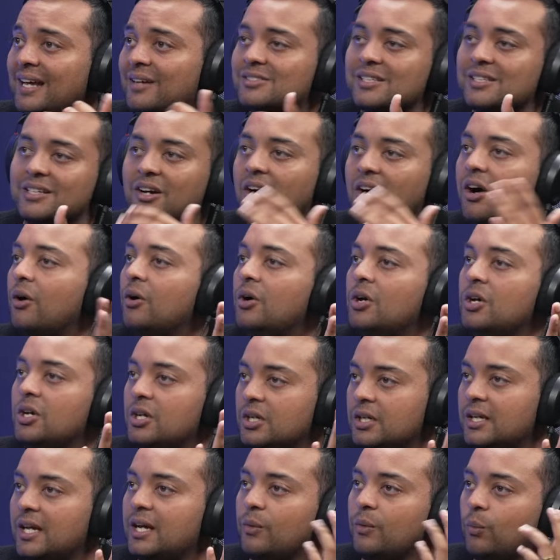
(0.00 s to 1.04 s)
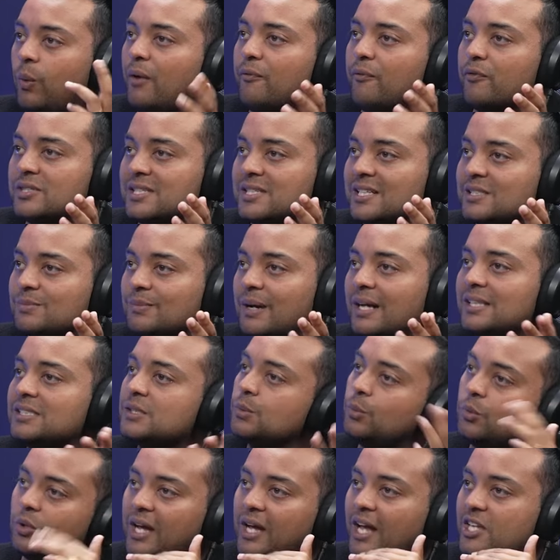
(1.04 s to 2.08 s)
I was like, oh yeah, wait for 6 months
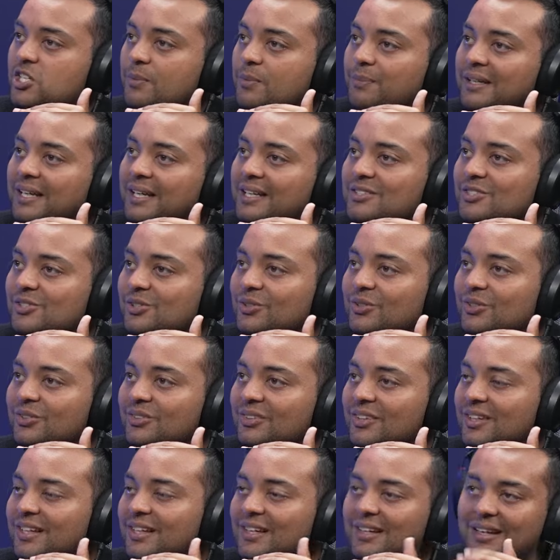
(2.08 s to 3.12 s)
and we'll catch up again soon.